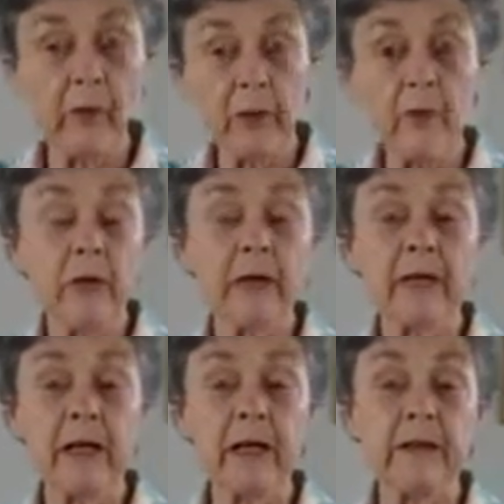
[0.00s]
They weren't
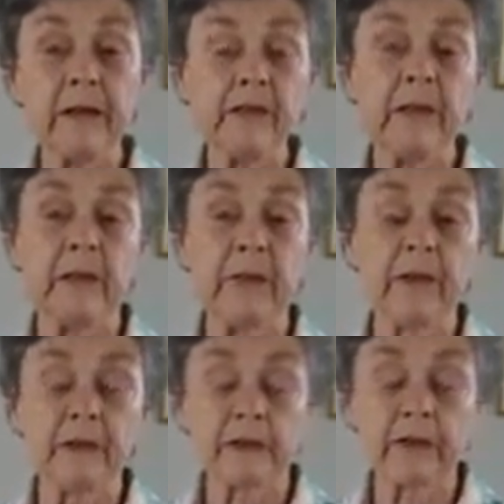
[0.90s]
even on the top
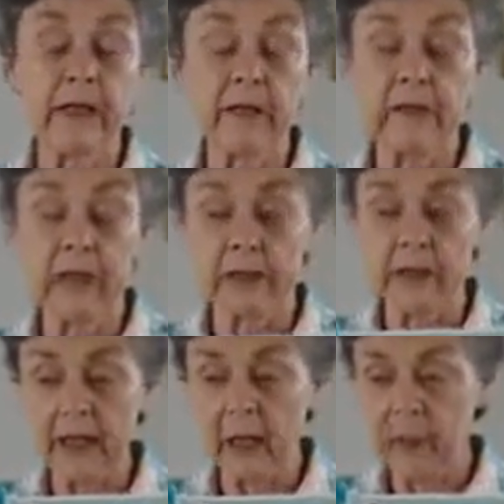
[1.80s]
10 list.
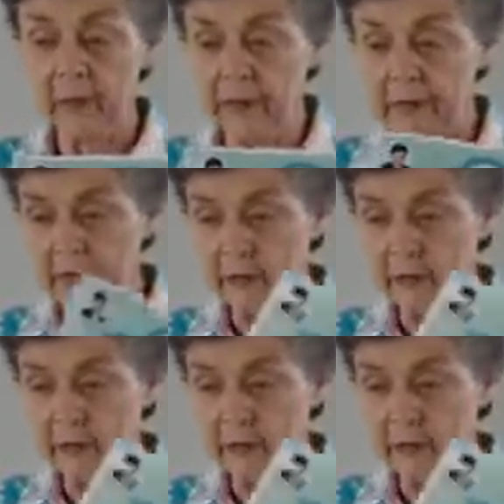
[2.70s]
And now pears are